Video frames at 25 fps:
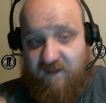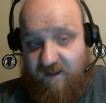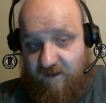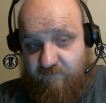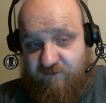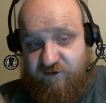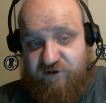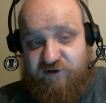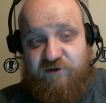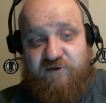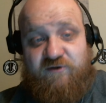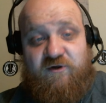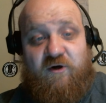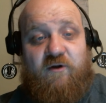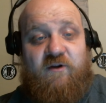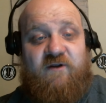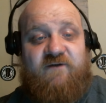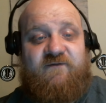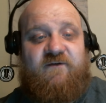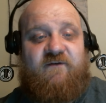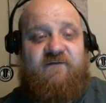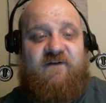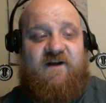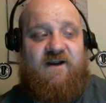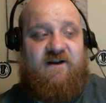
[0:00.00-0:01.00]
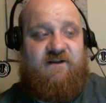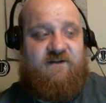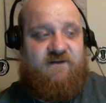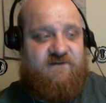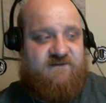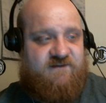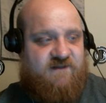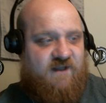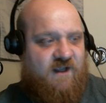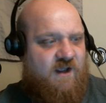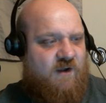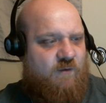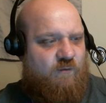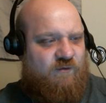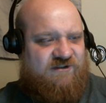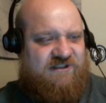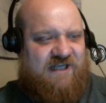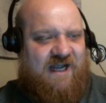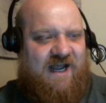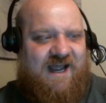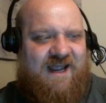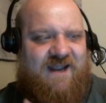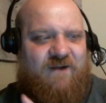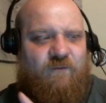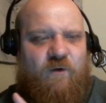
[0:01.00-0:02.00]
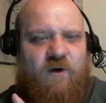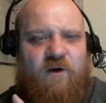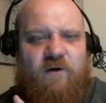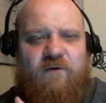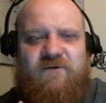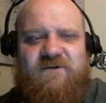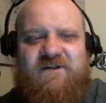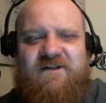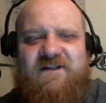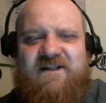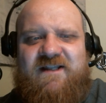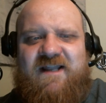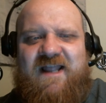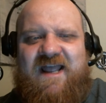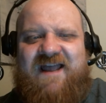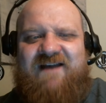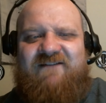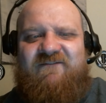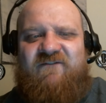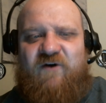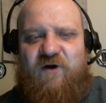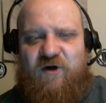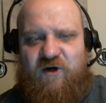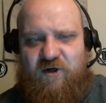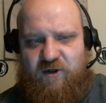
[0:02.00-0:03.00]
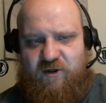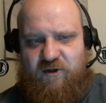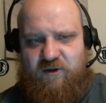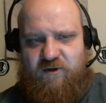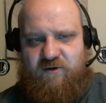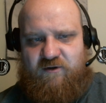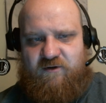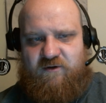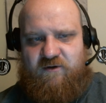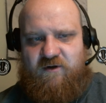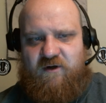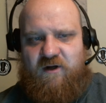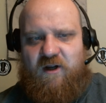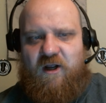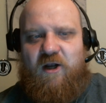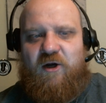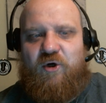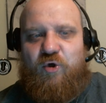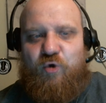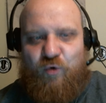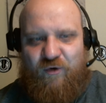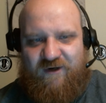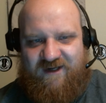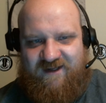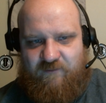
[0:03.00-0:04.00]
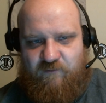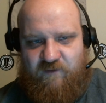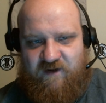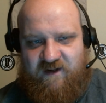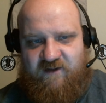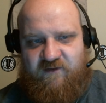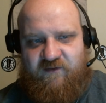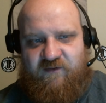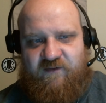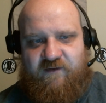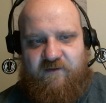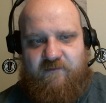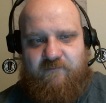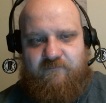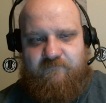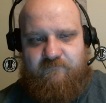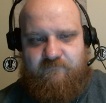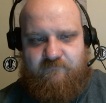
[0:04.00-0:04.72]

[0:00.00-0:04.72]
at which you're calling for violence, which I will never agree with.